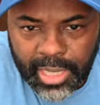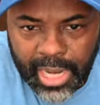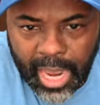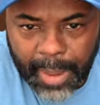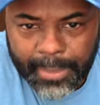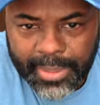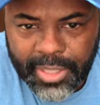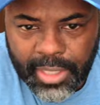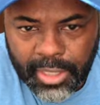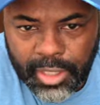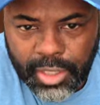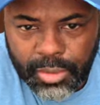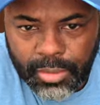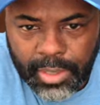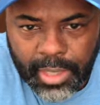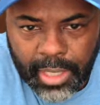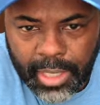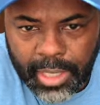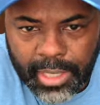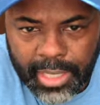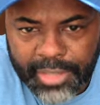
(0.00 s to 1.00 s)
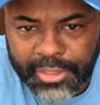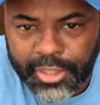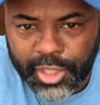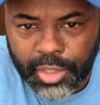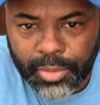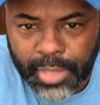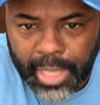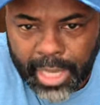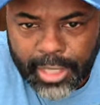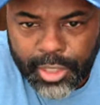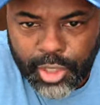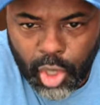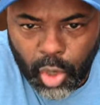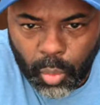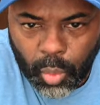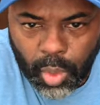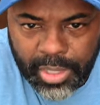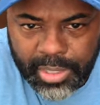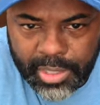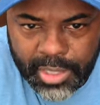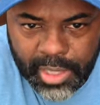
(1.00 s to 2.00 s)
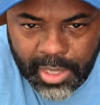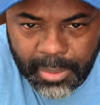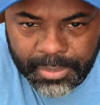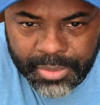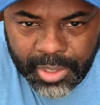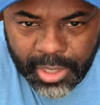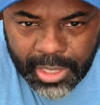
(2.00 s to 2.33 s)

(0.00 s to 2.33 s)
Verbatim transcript: I'm in the UK. In the UK, no one tips.